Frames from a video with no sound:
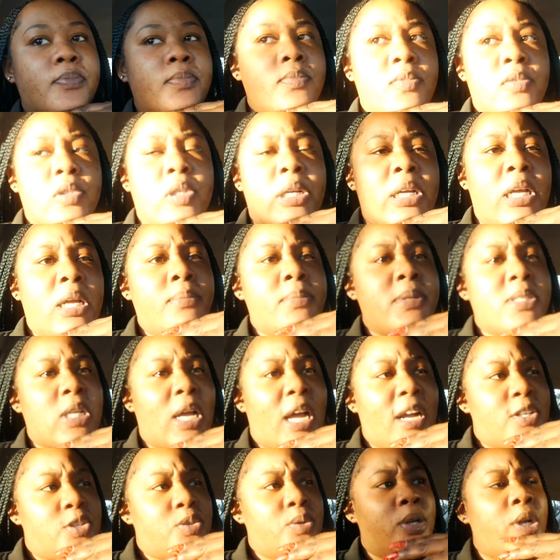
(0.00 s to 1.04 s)
The game is
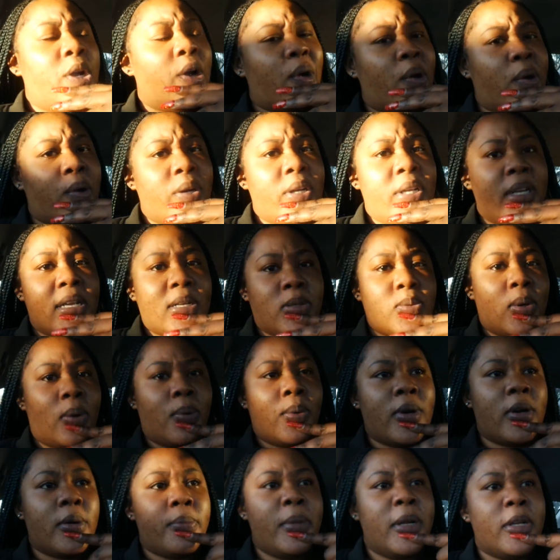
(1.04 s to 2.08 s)
actually early. That's why I
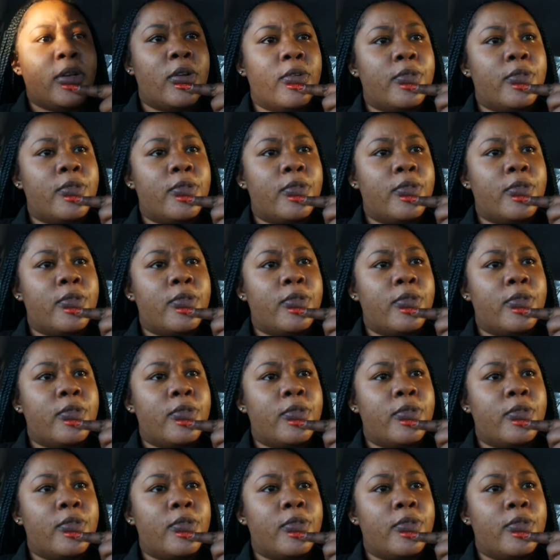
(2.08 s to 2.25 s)
want to make the